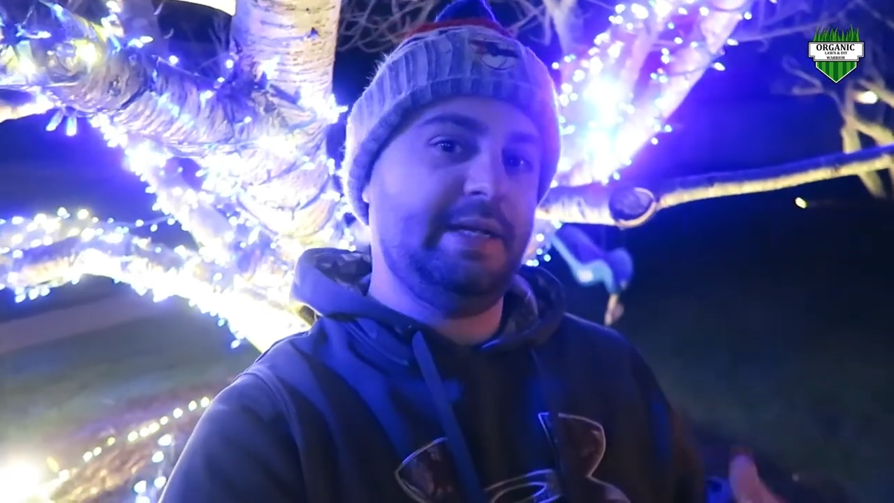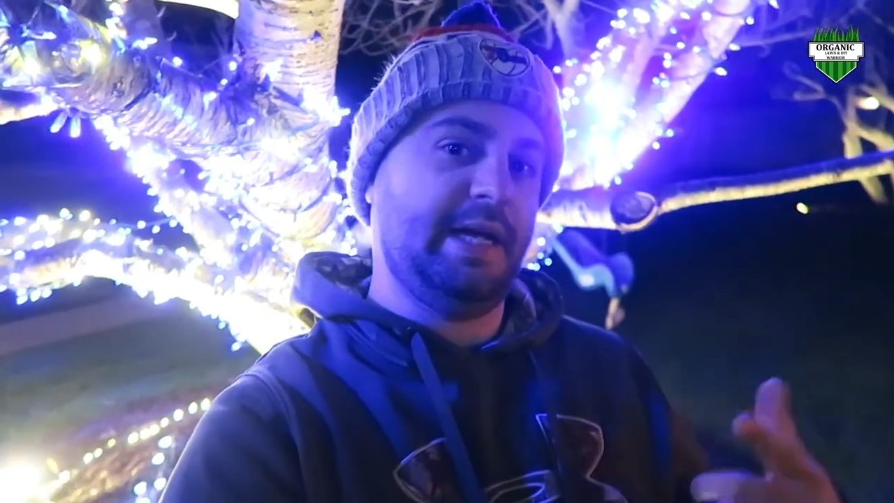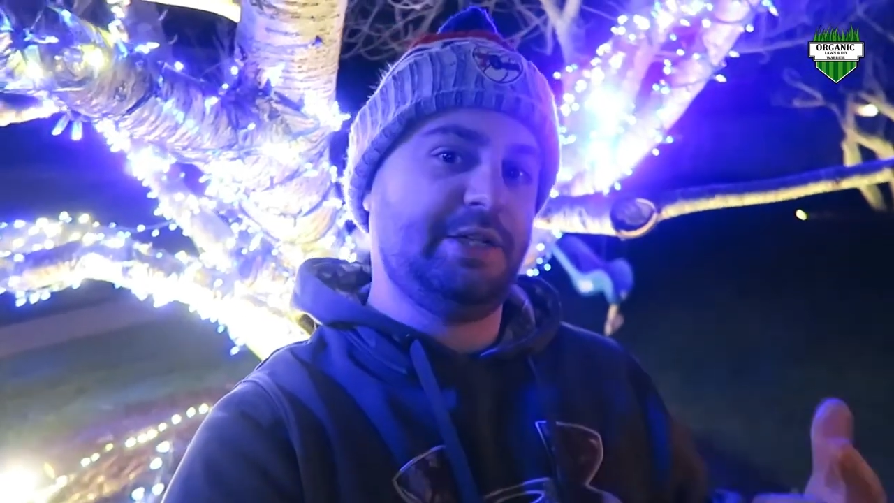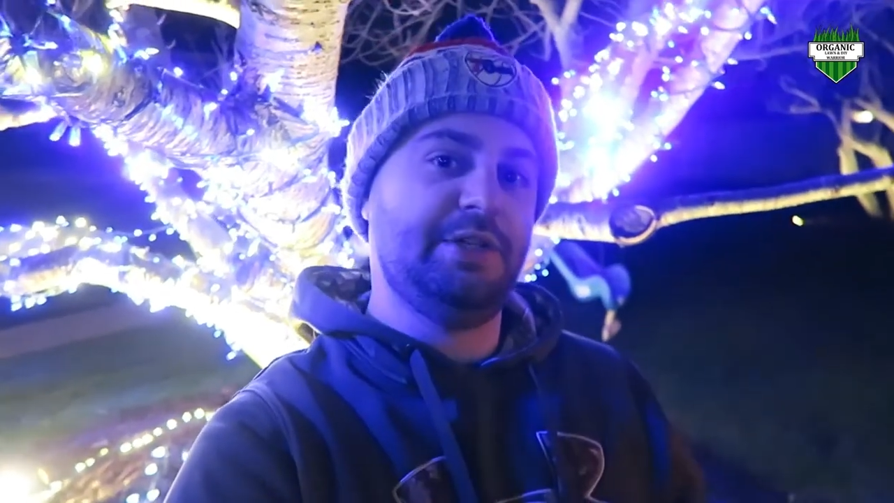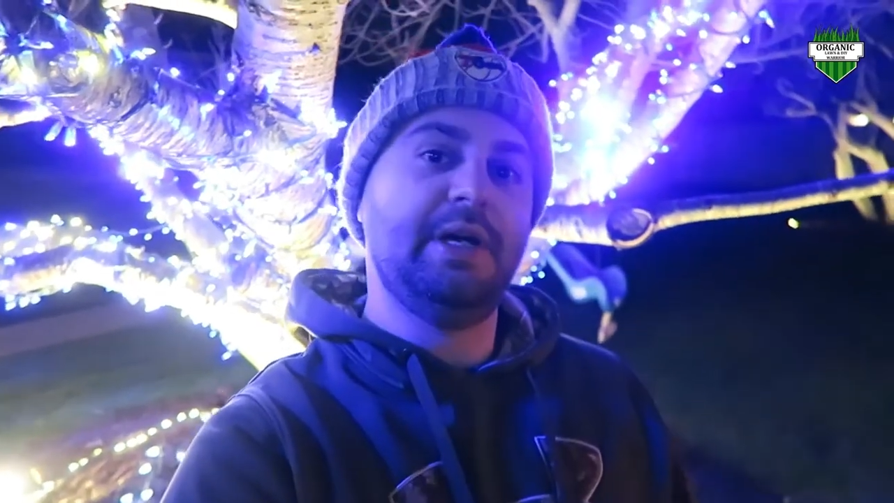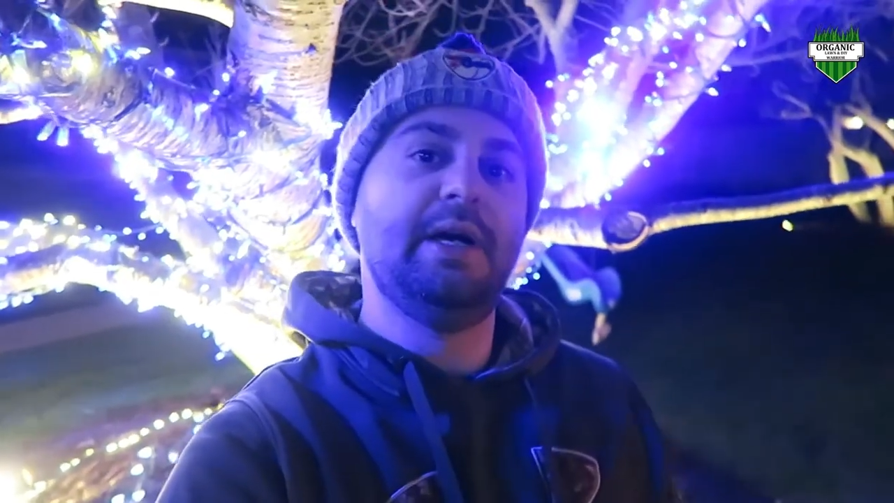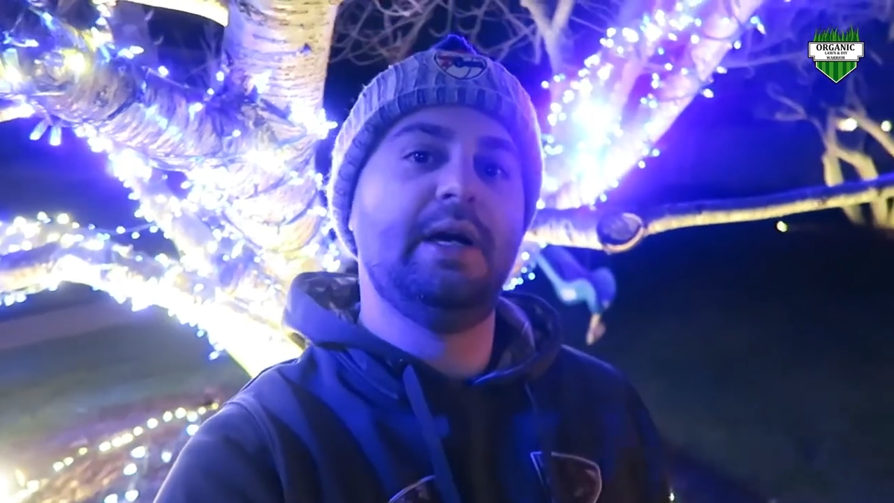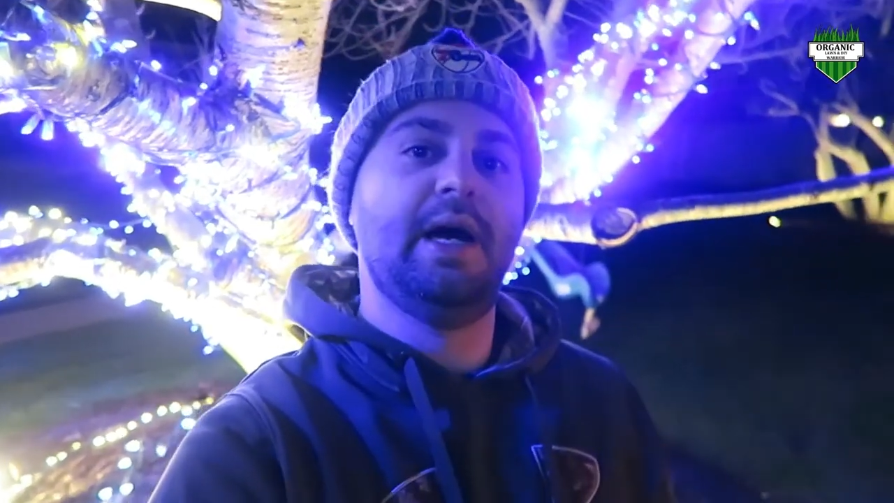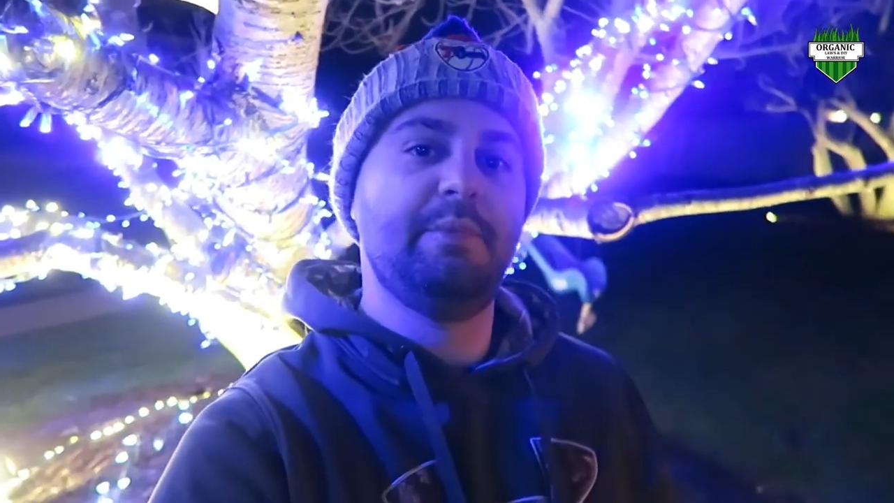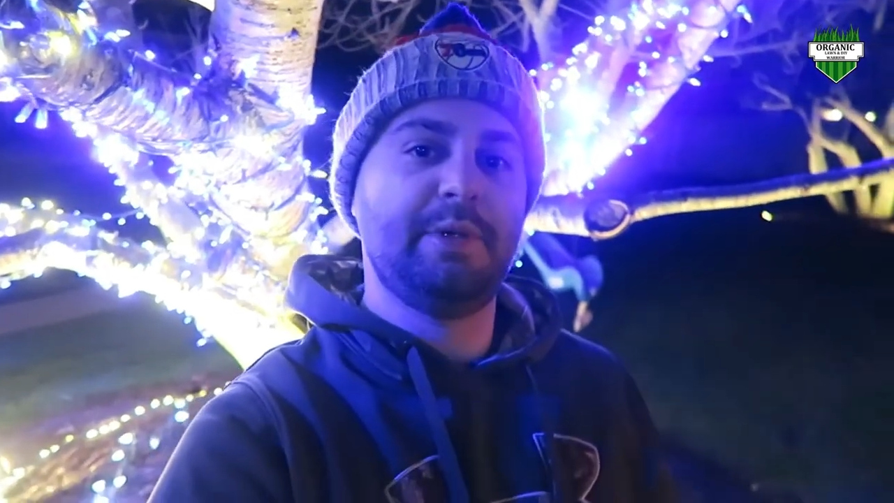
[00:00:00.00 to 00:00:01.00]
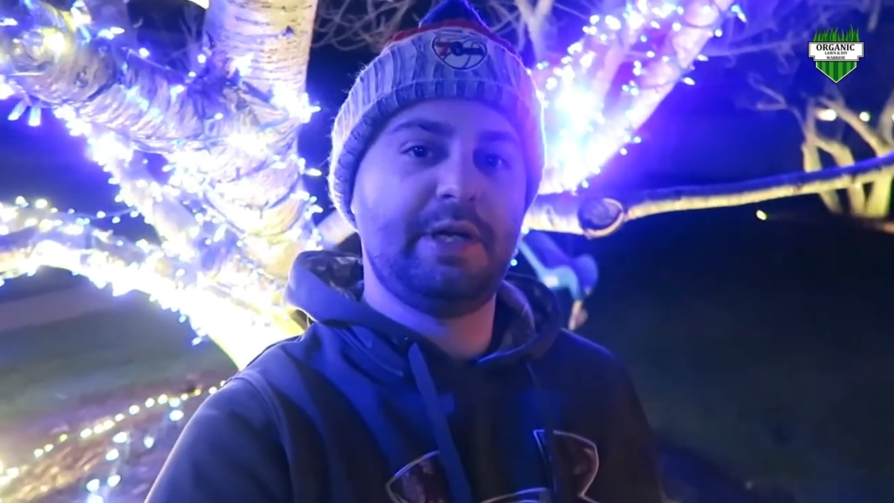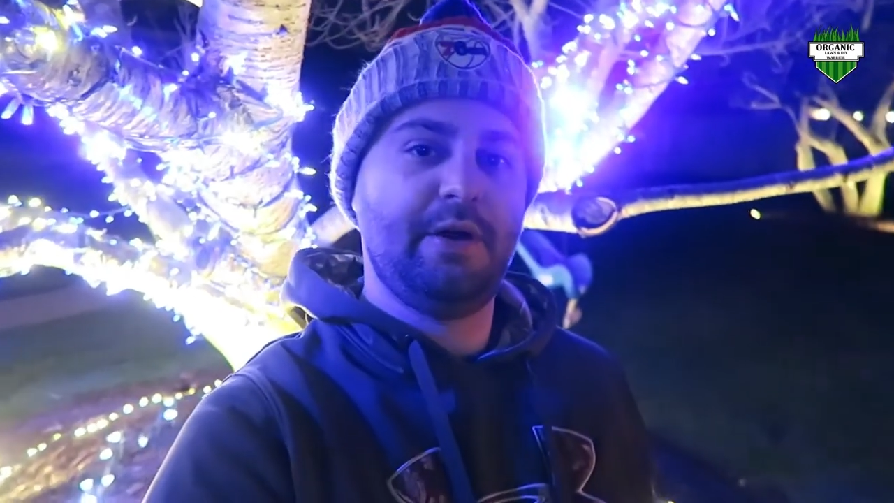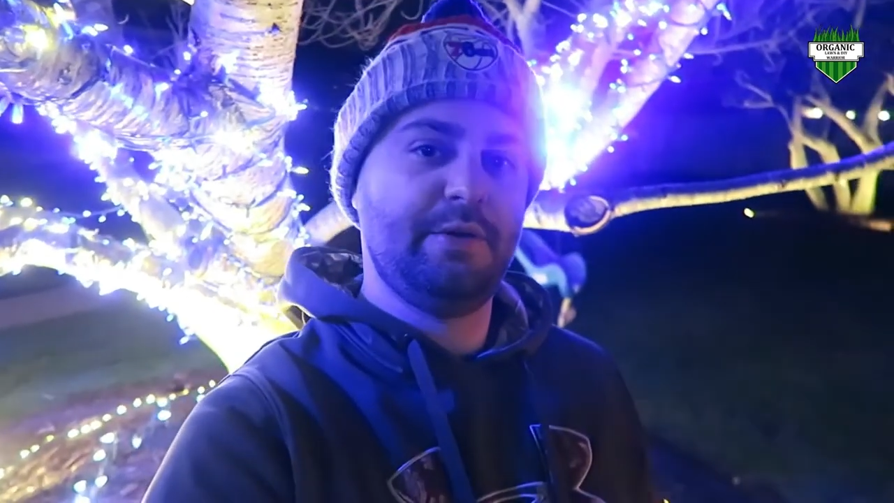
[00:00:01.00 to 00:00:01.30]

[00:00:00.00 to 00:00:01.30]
next year I'm gonna go